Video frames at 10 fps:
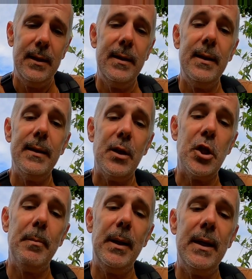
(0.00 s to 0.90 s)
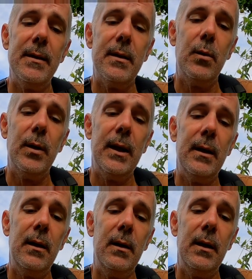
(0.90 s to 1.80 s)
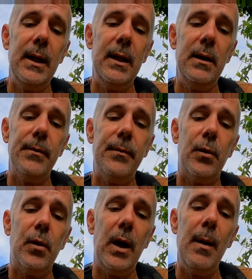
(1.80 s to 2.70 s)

This is a cheap lens. You can get it for